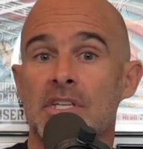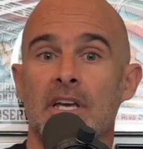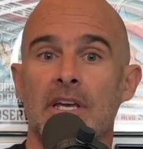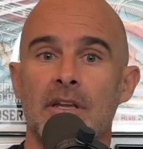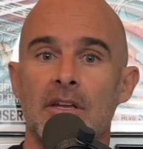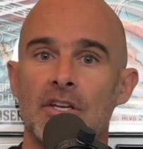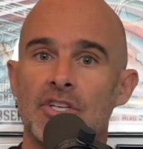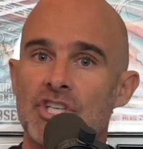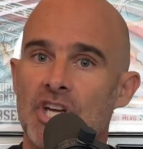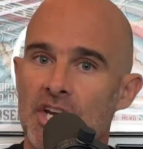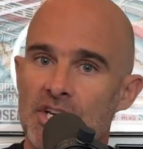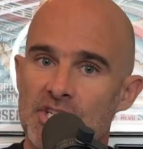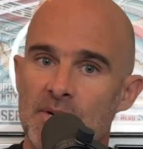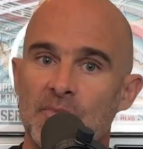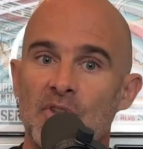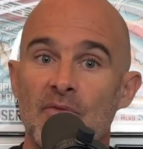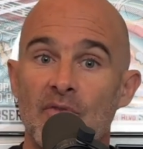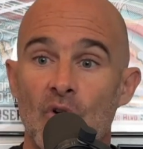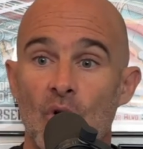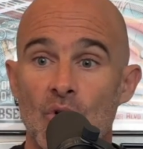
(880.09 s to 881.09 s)
like change up
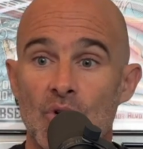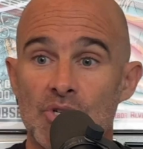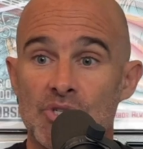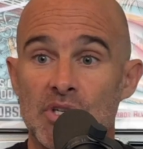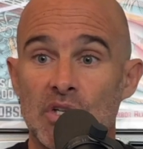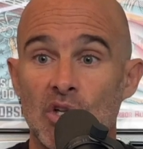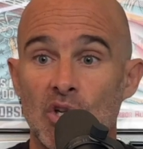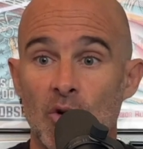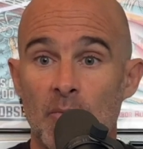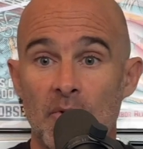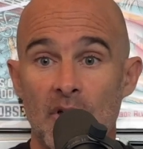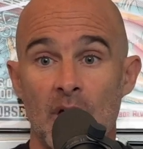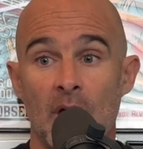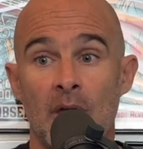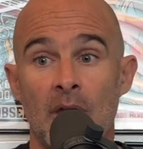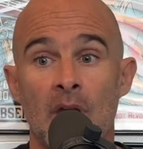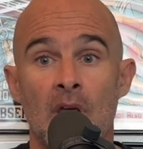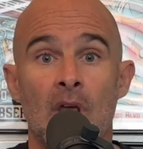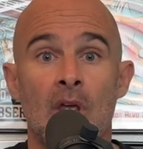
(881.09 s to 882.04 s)
the vocals a little bit.